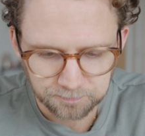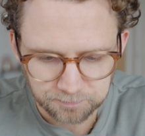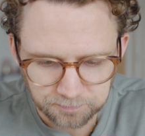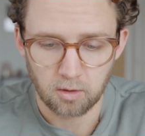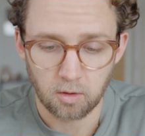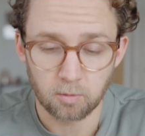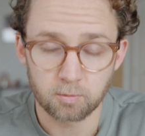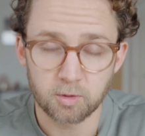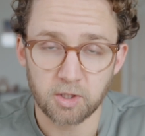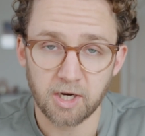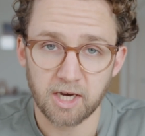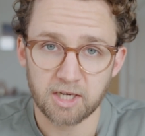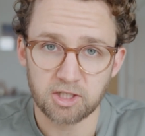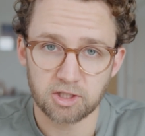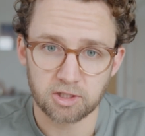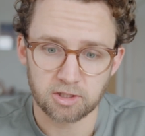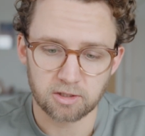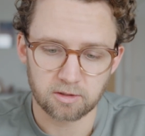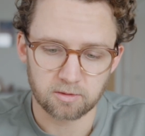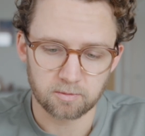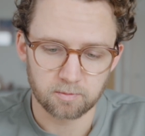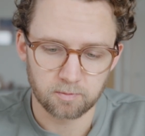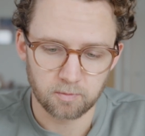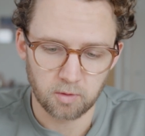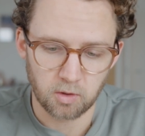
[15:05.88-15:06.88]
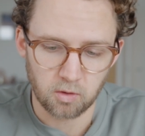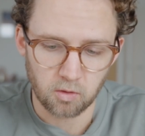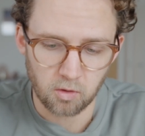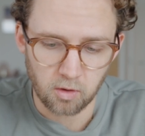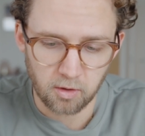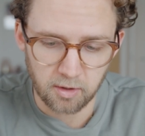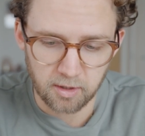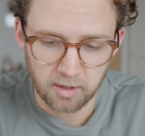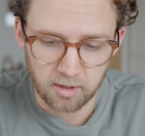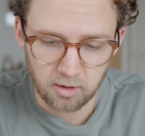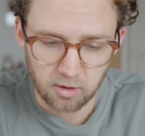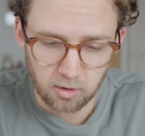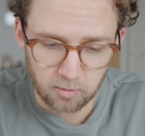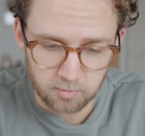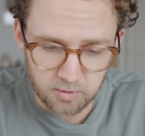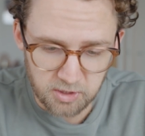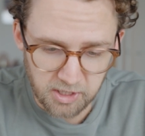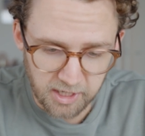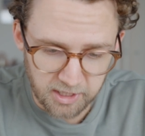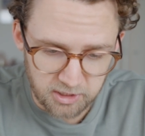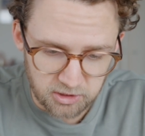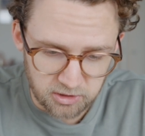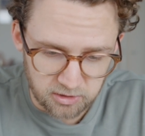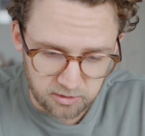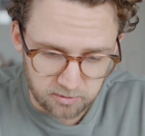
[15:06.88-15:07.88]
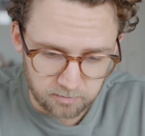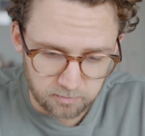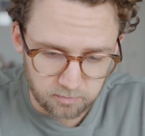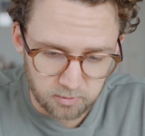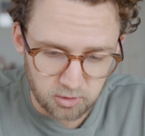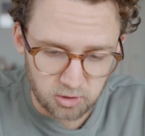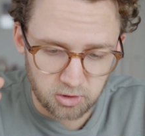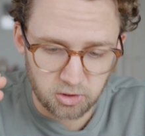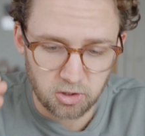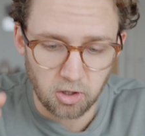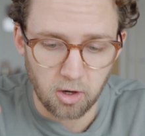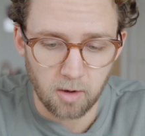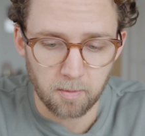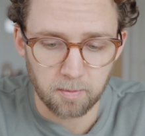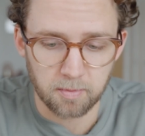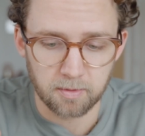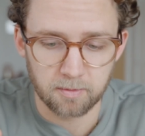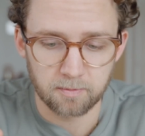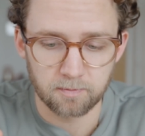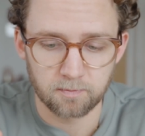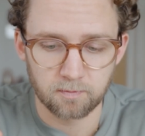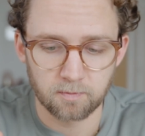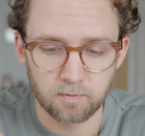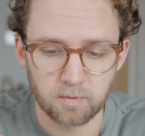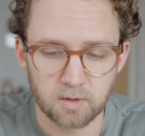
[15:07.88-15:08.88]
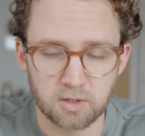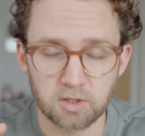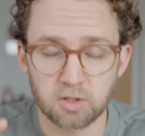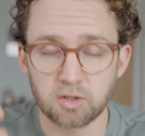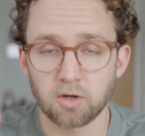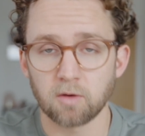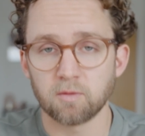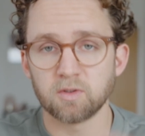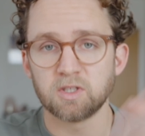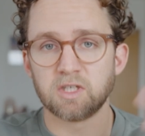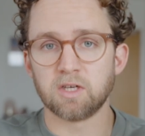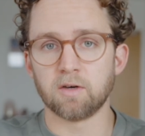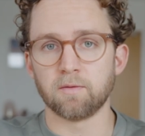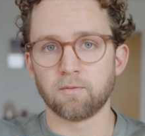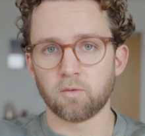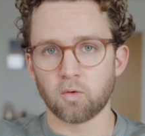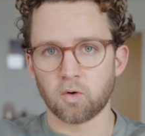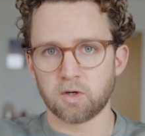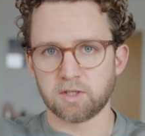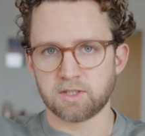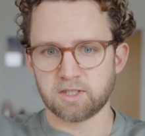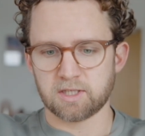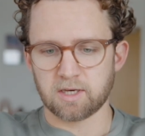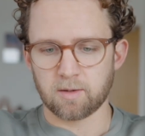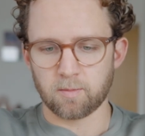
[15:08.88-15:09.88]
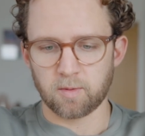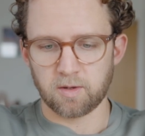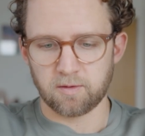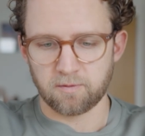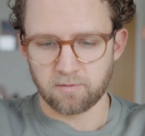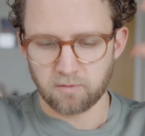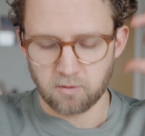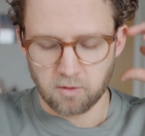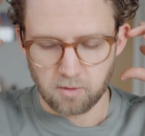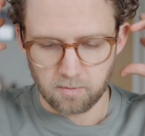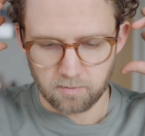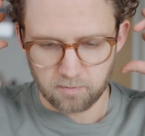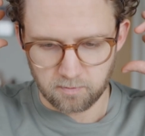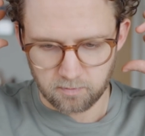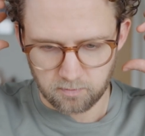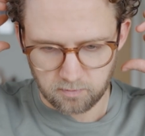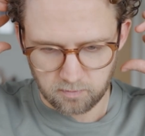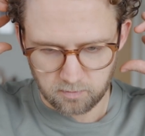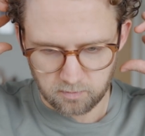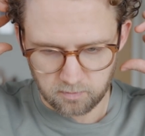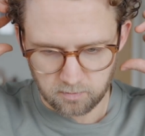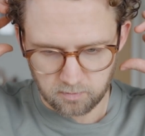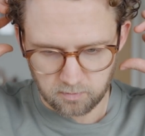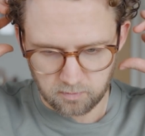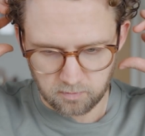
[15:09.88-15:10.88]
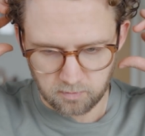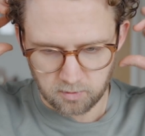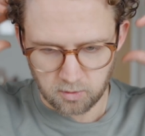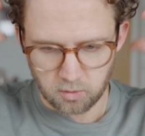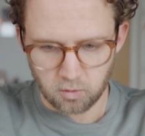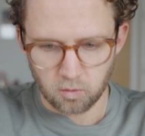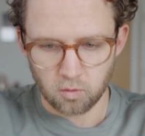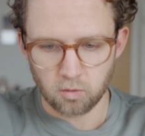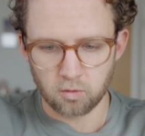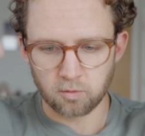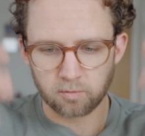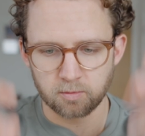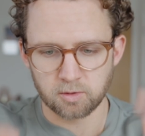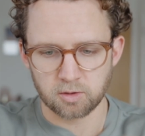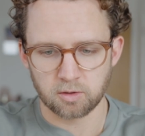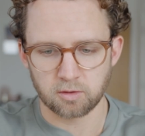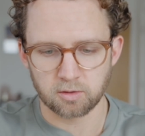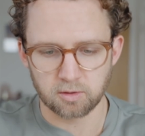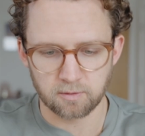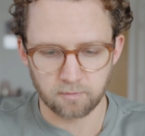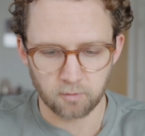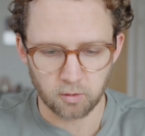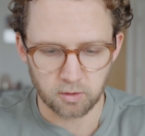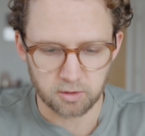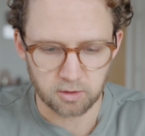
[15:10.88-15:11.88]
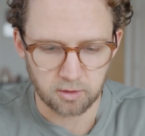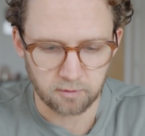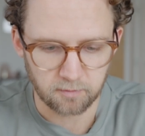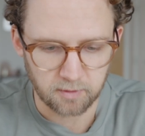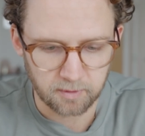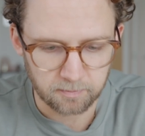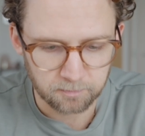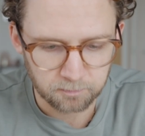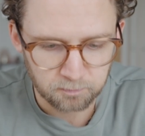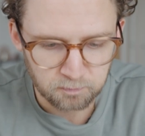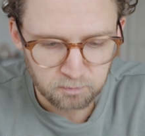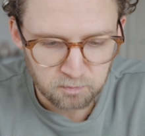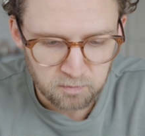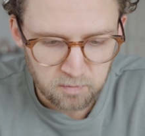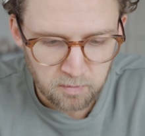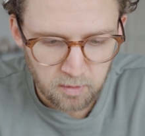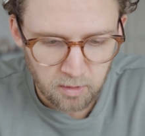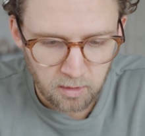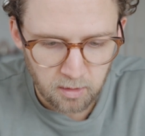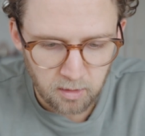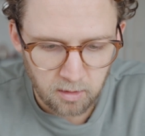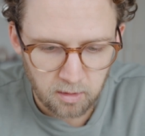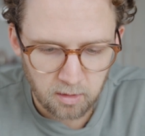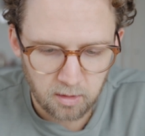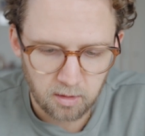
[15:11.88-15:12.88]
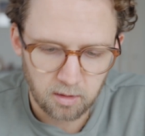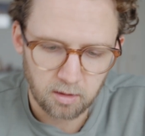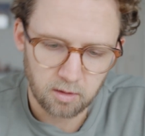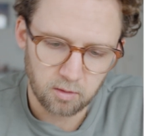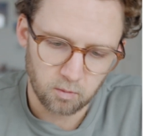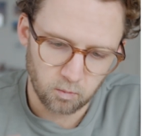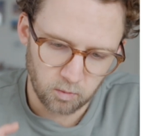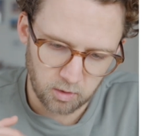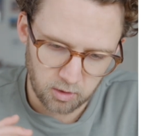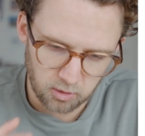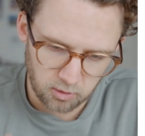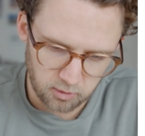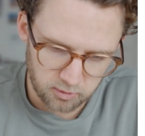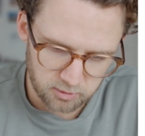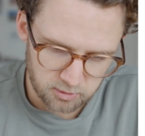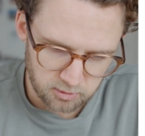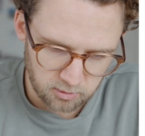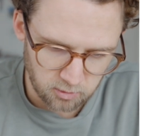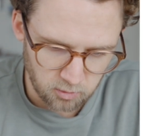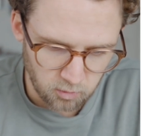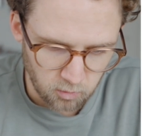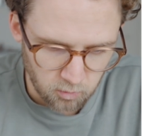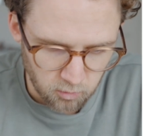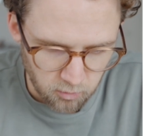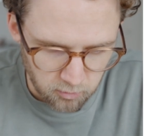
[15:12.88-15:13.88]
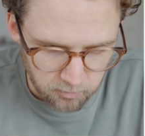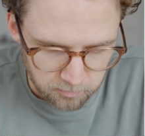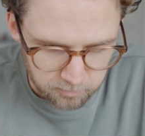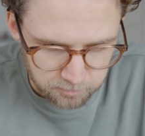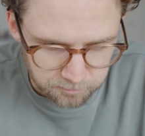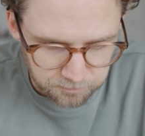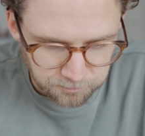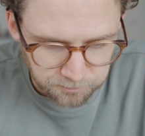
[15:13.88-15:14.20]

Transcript: Objection, Your Honor, objection, stop. This is obviously a voice coming from the courtroom, so it's a voiceover. We go into the courtroom.